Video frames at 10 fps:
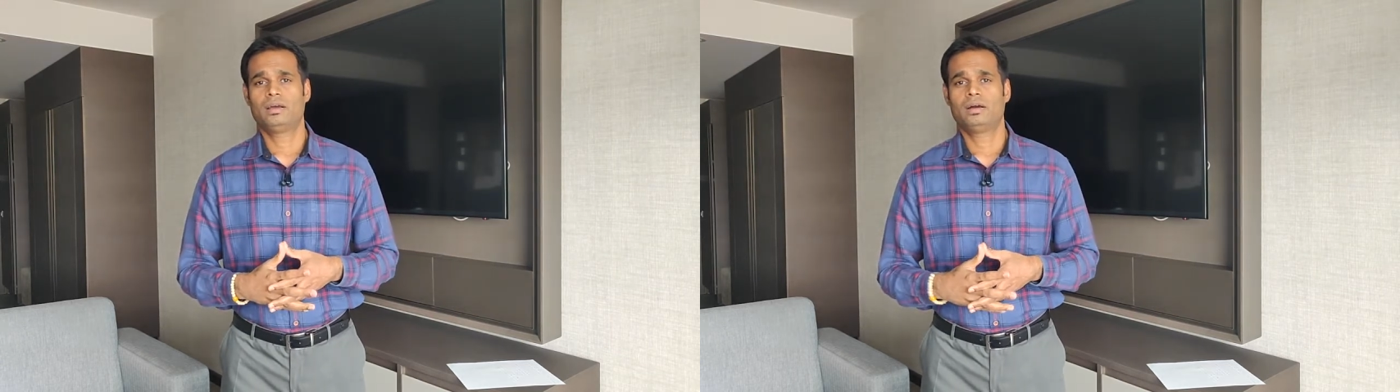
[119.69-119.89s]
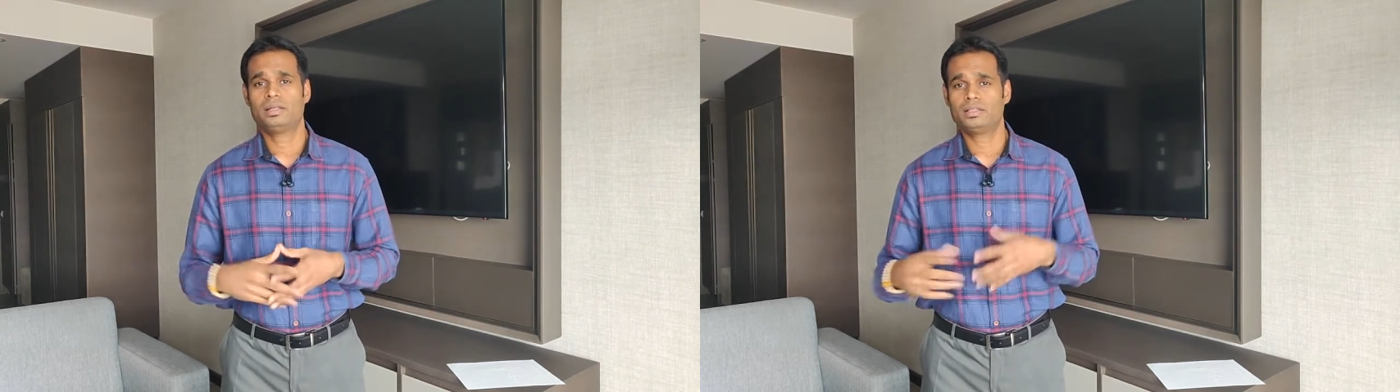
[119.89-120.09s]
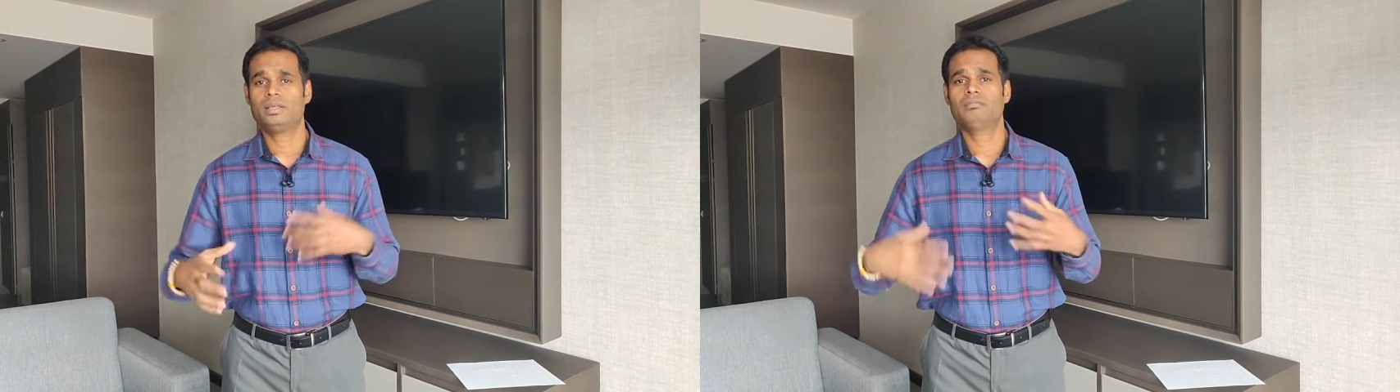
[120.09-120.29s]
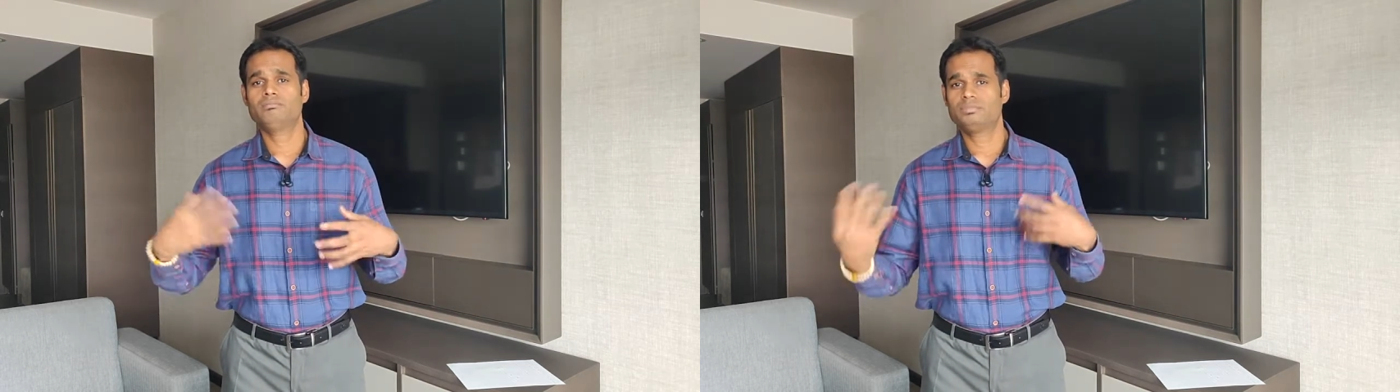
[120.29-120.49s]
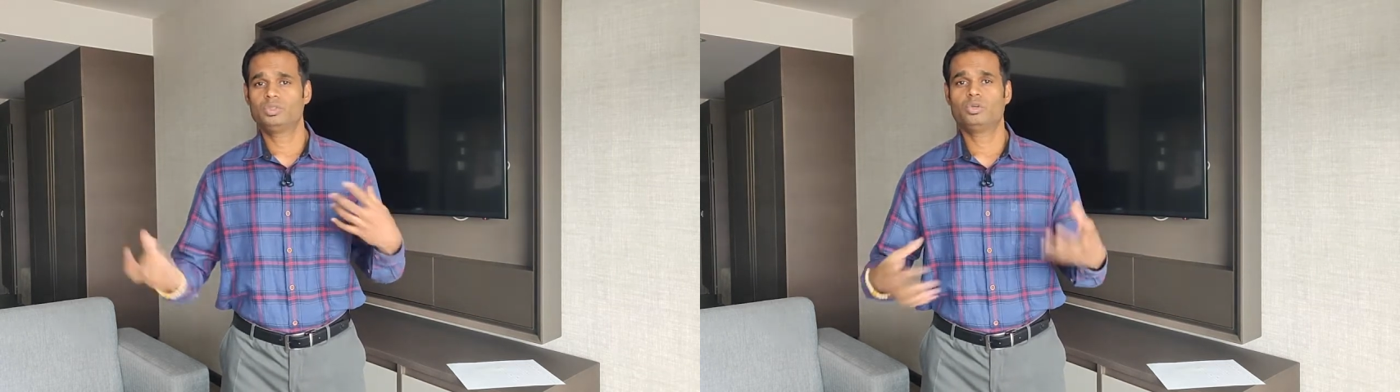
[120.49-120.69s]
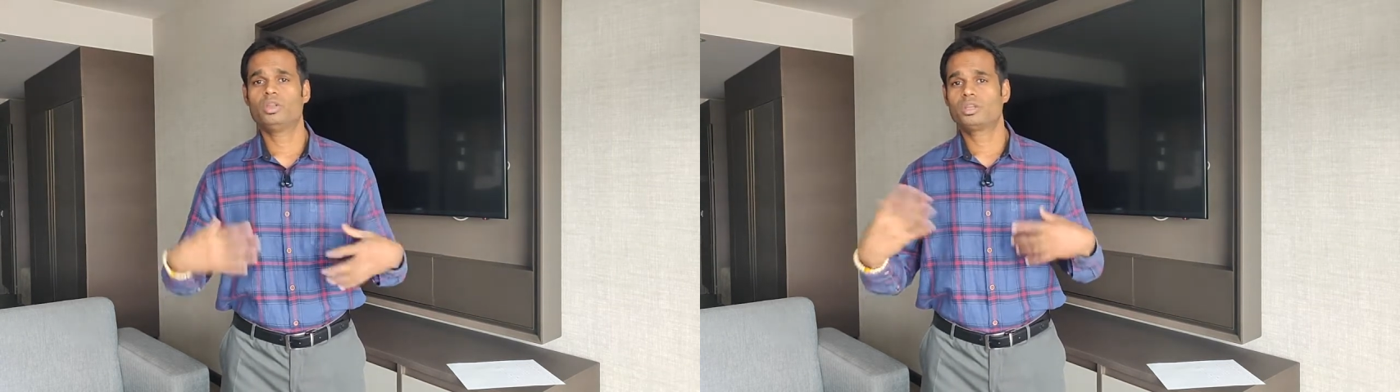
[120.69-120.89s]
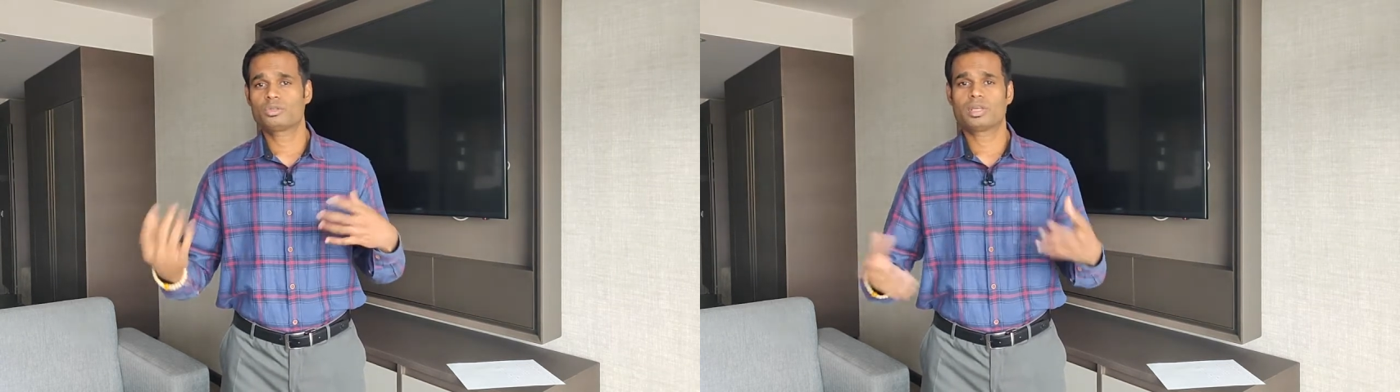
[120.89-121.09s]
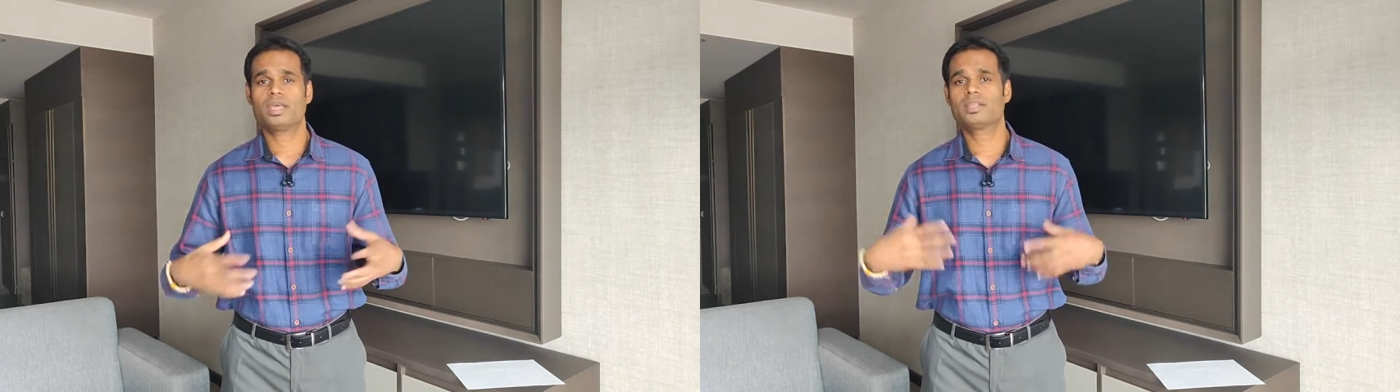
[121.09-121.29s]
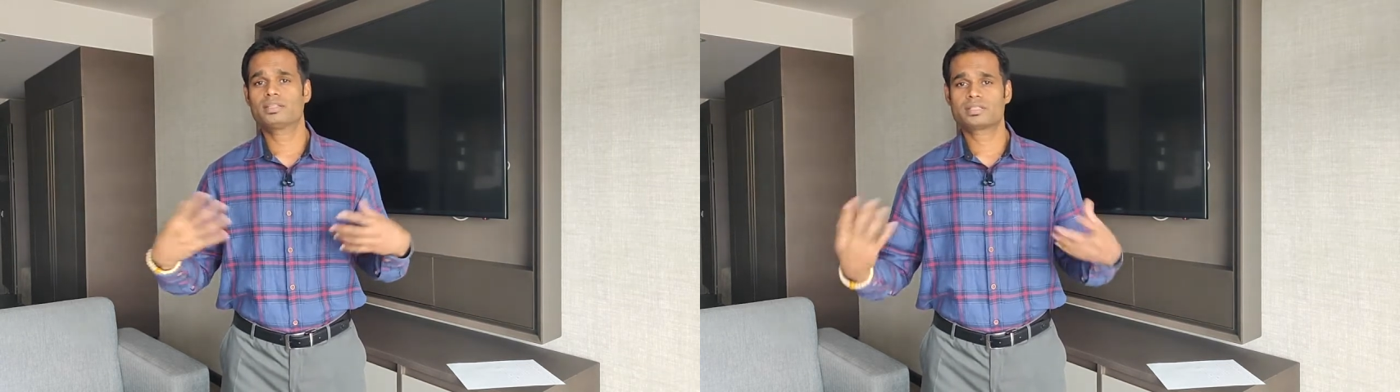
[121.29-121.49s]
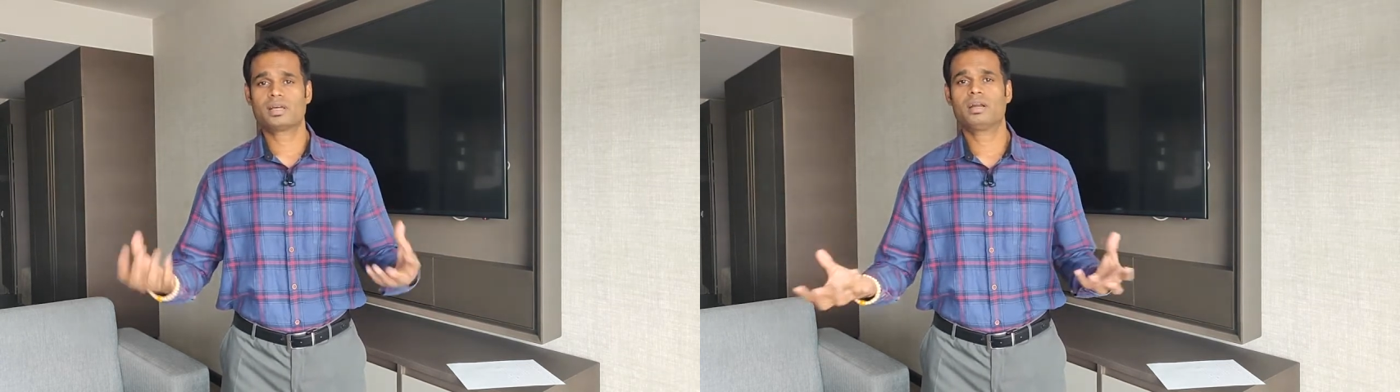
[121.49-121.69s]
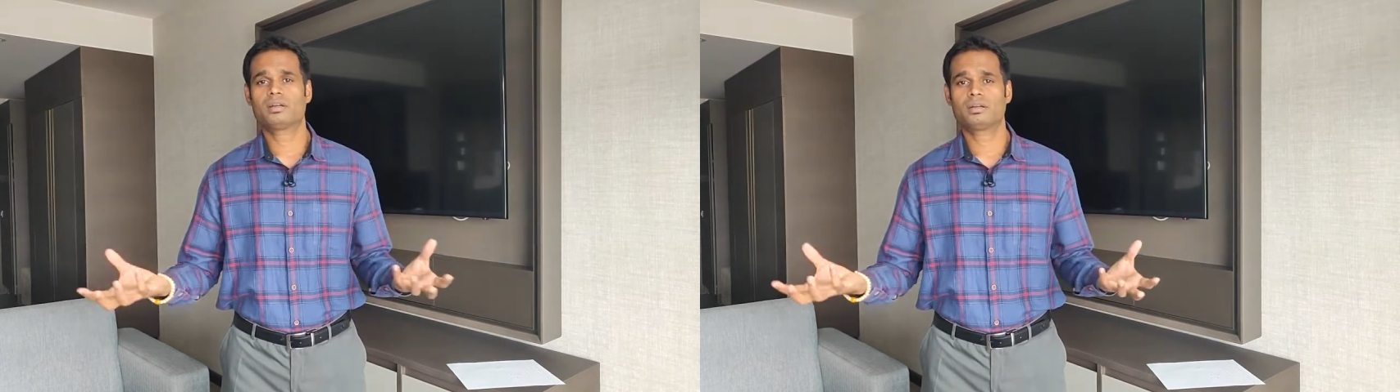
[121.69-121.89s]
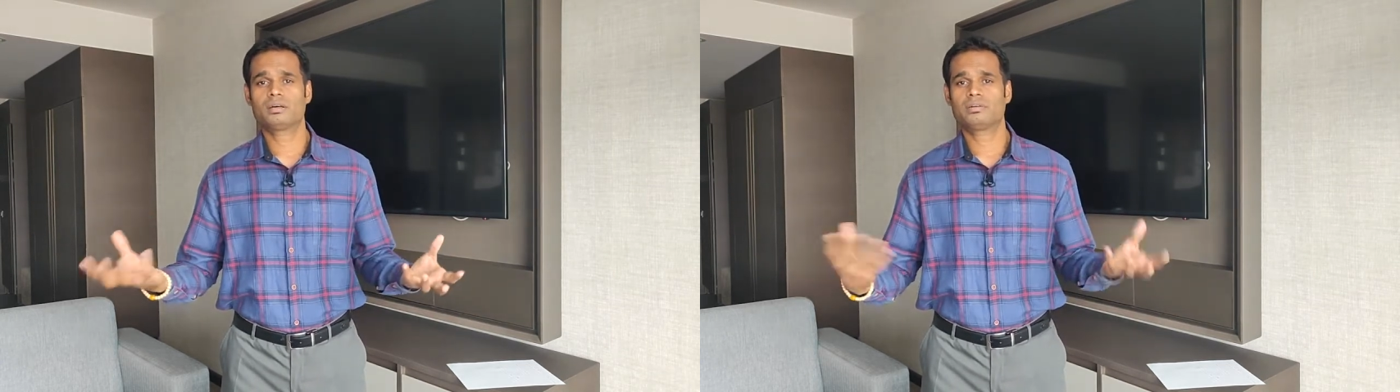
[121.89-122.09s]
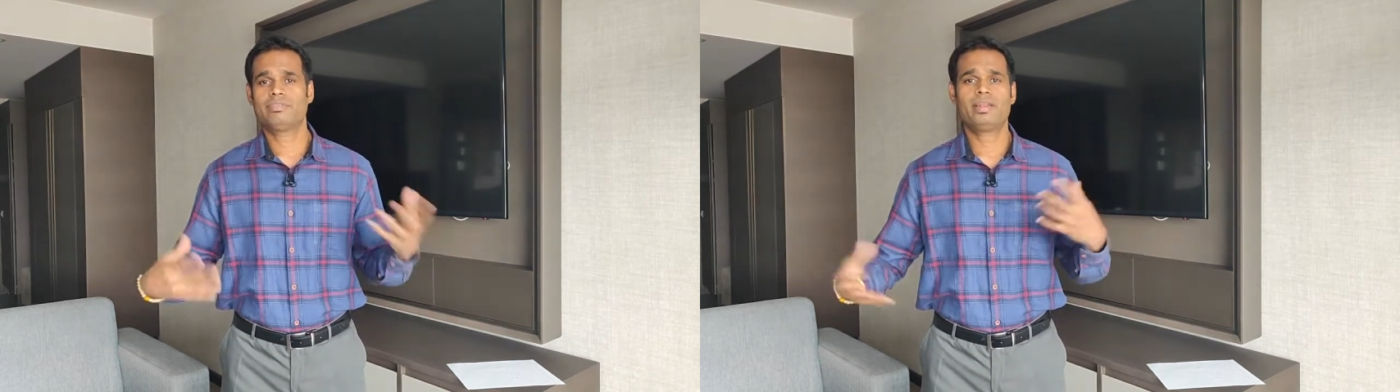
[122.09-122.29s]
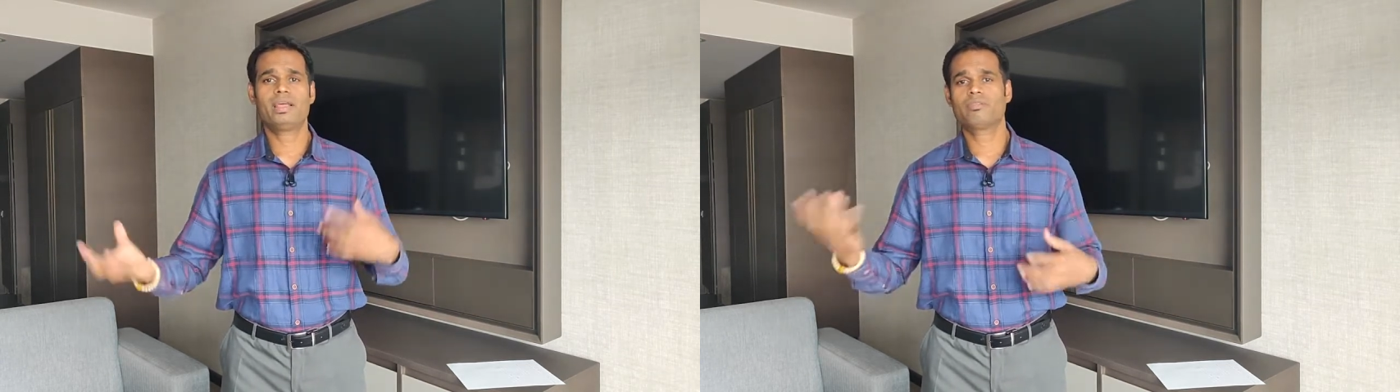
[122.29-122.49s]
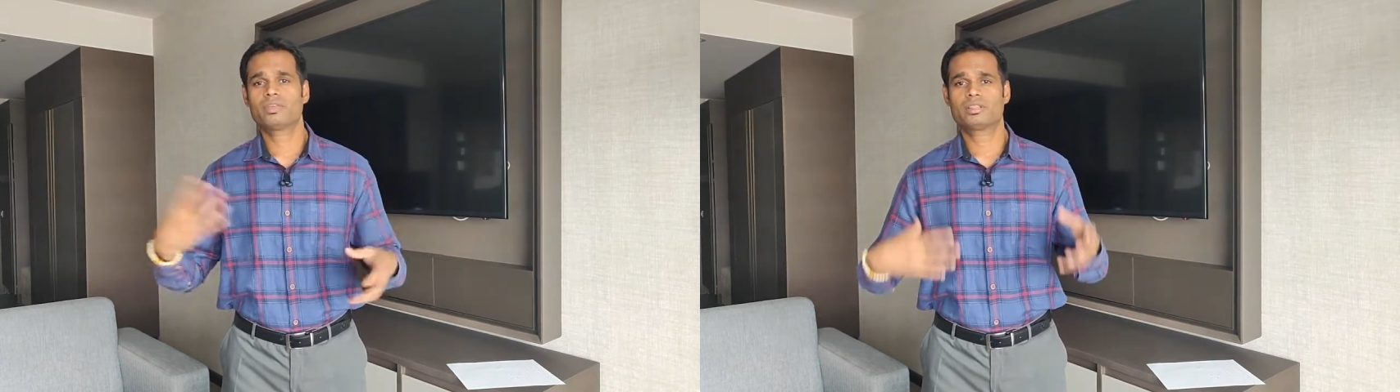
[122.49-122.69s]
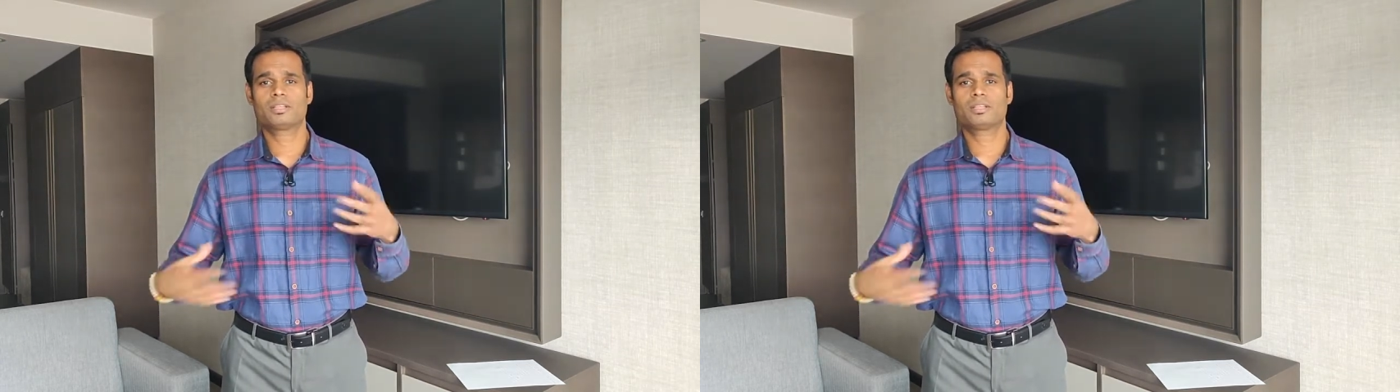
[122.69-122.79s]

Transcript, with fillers: And then you need to again start filling with